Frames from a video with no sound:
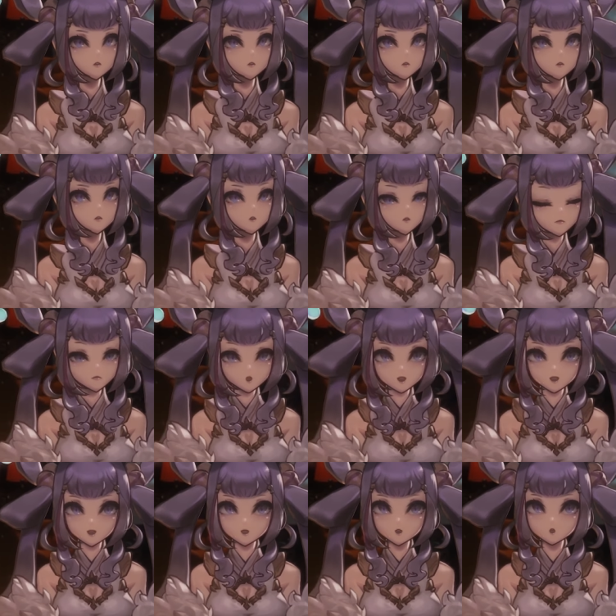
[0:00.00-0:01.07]
Doing
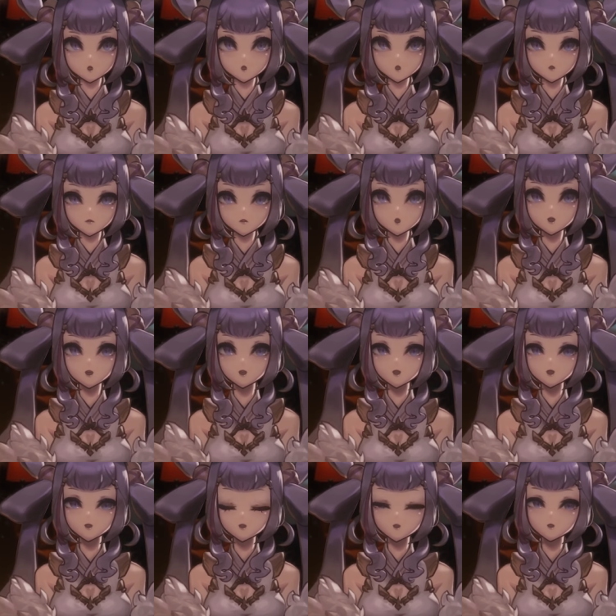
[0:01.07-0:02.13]
this
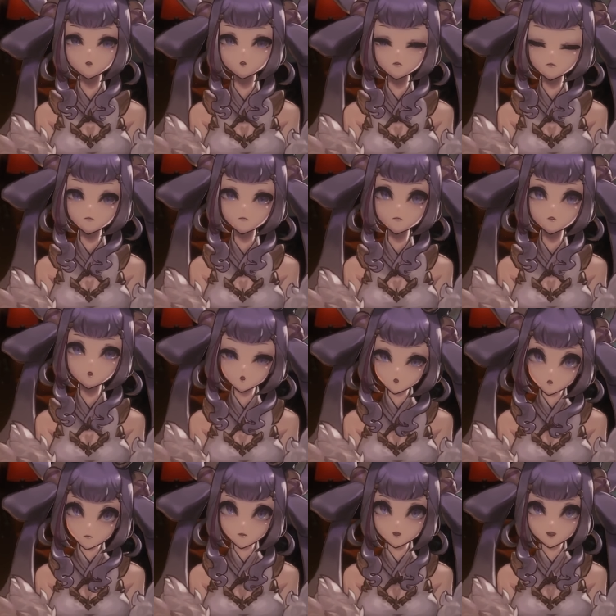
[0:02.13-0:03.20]
strengthens your own
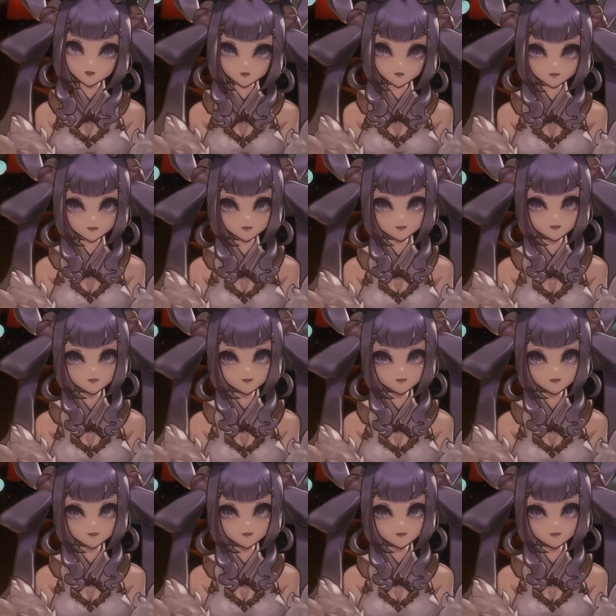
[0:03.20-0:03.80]
independence